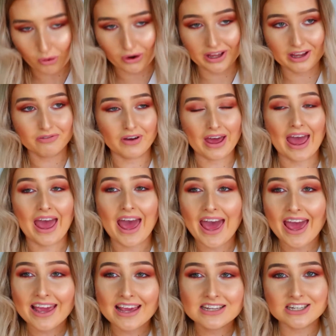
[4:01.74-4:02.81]
wanting for
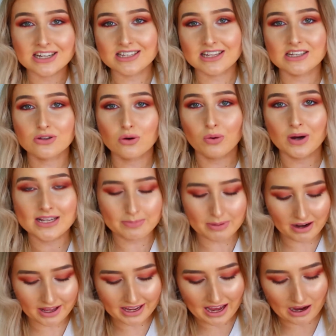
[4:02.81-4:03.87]
ages and it's always been
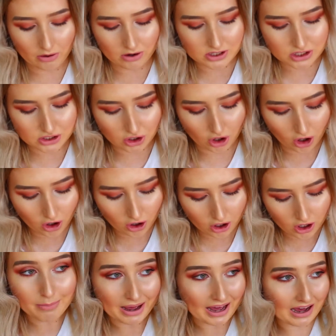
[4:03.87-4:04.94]
like out of stock.
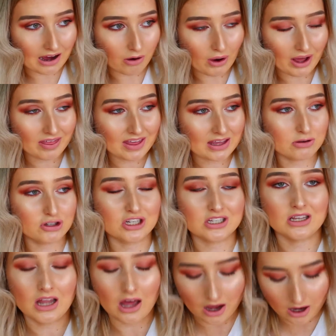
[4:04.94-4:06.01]
Somehow, I think it was
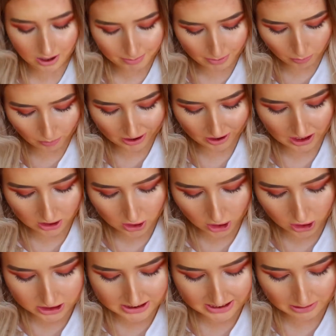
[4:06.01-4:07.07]
just luck, but when I
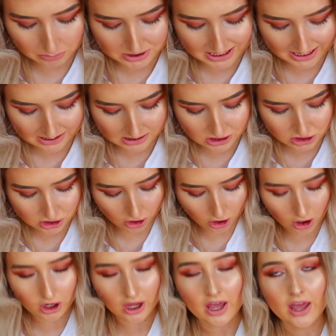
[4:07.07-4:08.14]
looked, it was in
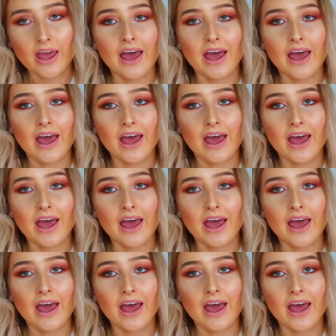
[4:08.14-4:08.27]
stock.